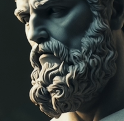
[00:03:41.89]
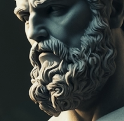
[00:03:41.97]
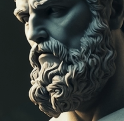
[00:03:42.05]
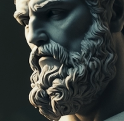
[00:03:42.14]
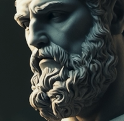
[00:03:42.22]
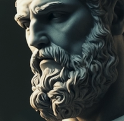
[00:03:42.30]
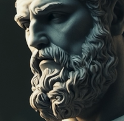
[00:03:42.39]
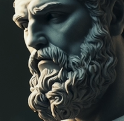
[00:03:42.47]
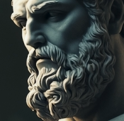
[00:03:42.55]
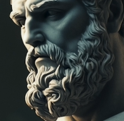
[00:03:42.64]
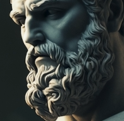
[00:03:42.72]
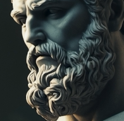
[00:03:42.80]
be
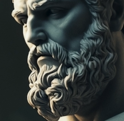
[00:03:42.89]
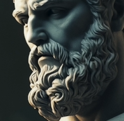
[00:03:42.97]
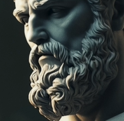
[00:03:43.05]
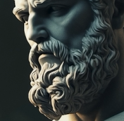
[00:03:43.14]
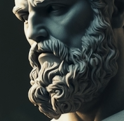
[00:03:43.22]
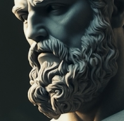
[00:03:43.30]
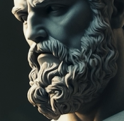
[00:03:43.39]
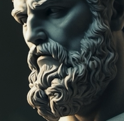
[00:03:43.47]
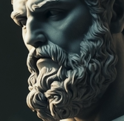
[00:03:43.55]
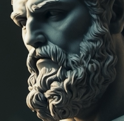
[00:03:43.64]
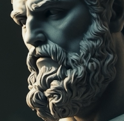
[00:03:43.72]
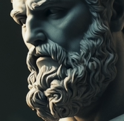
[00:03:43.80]
exaggerated or flat-out
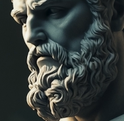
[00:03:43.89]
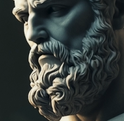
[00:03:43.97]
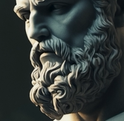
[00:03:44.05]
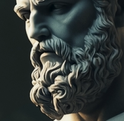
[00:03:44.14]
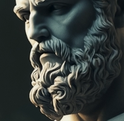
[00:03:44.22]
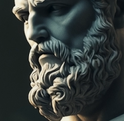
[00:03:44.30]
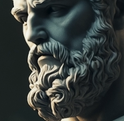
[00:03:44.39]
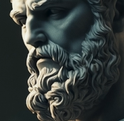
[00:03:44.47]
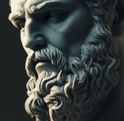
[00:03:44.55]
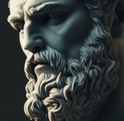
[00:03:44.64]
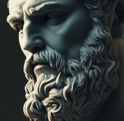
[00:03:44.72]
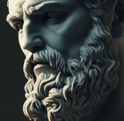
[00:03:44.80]
false. Some
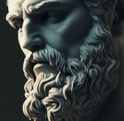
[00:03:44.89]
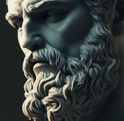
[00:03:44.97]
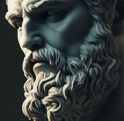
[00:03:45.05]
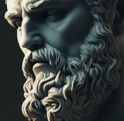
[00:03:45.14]
people will tell